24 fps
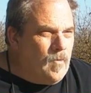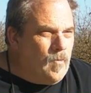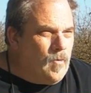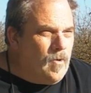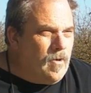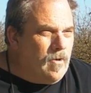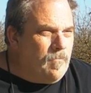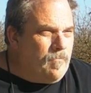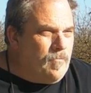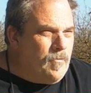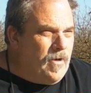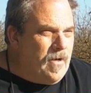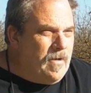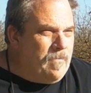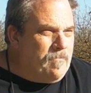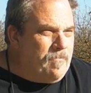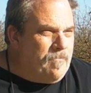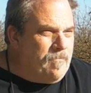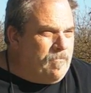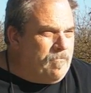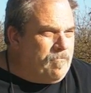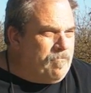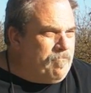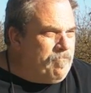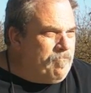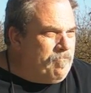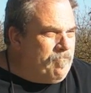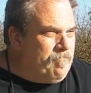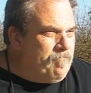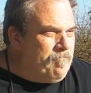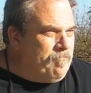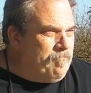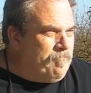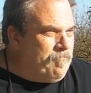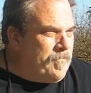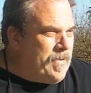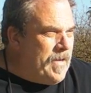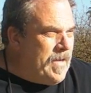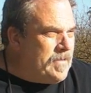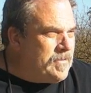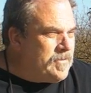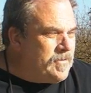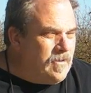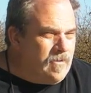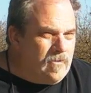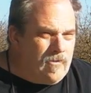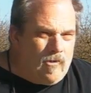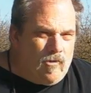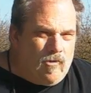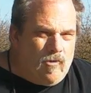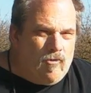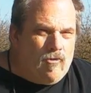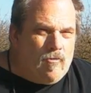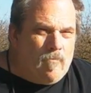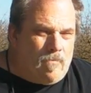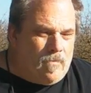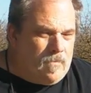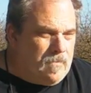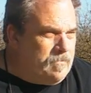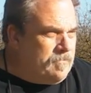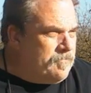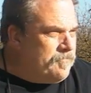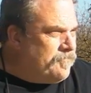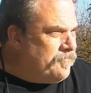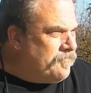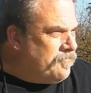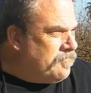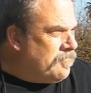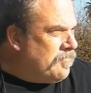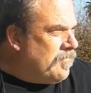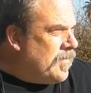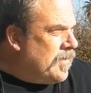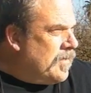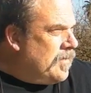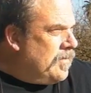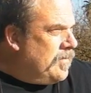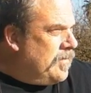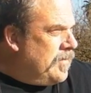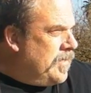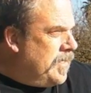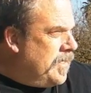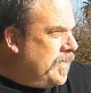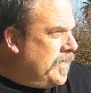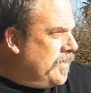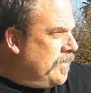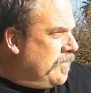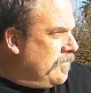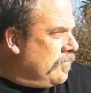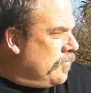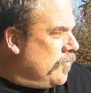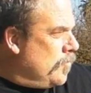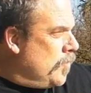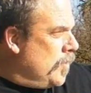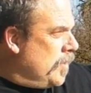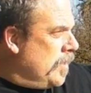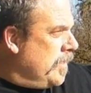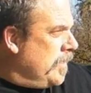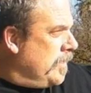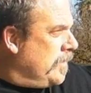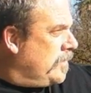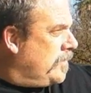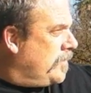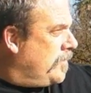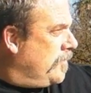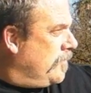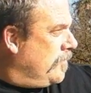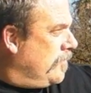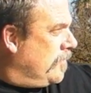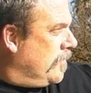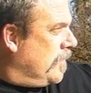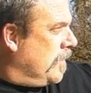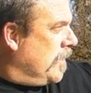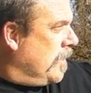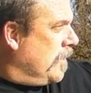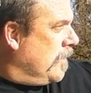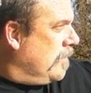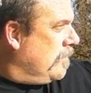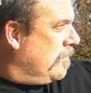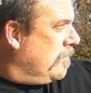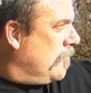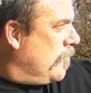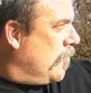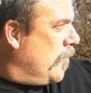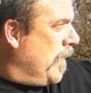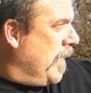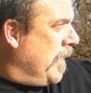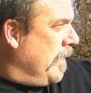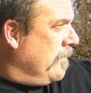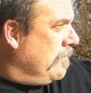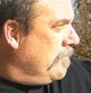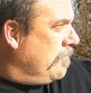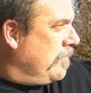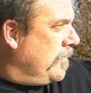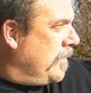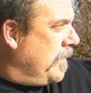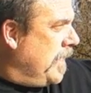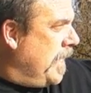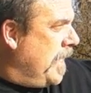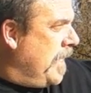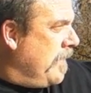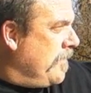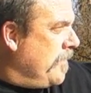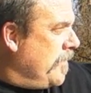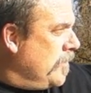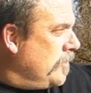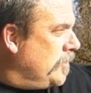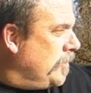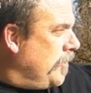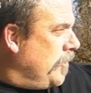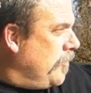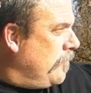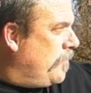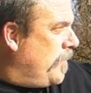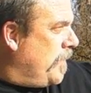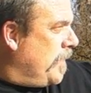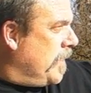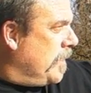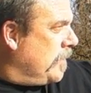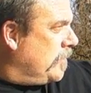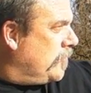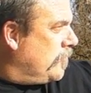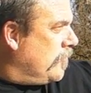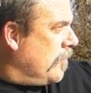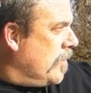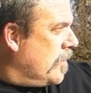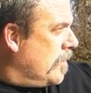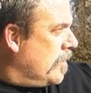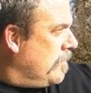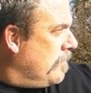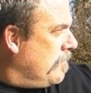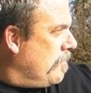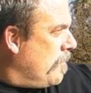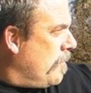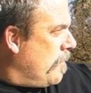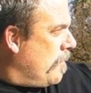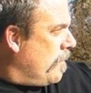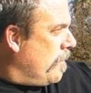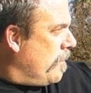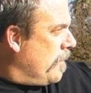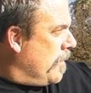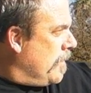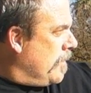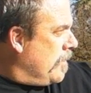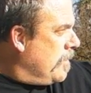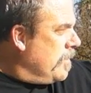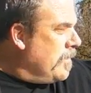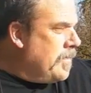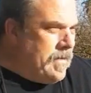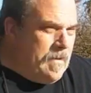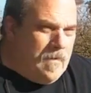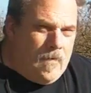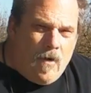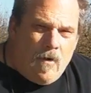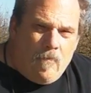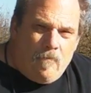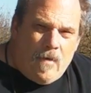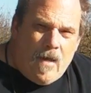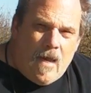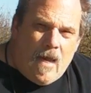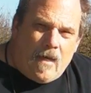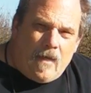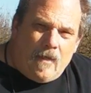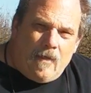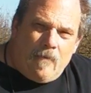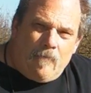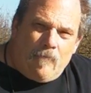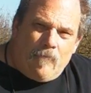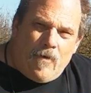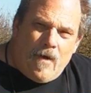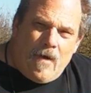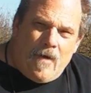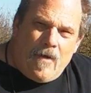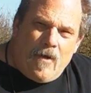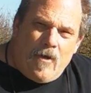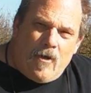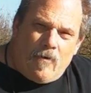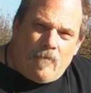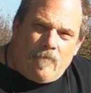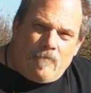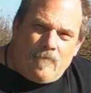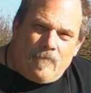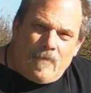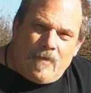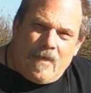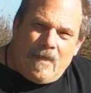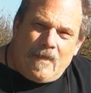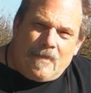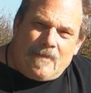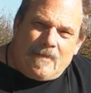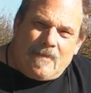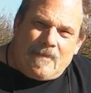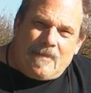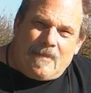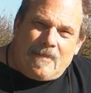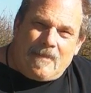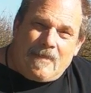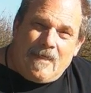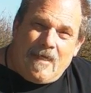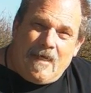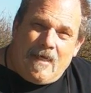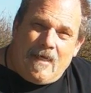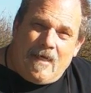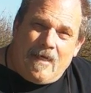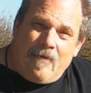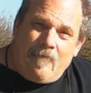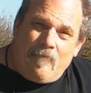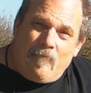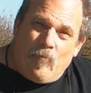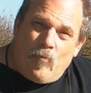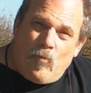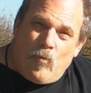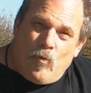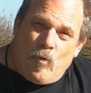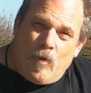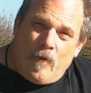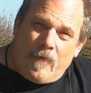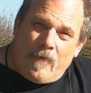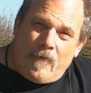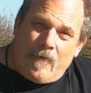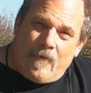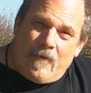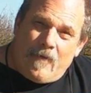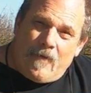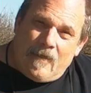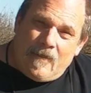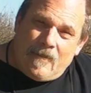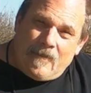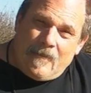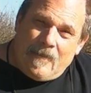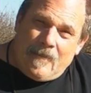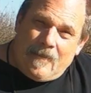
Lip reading: we're a pretty patient group and willing to wait. Hey, there's a UPS truck. They're backing up right here. Let's see what they're going to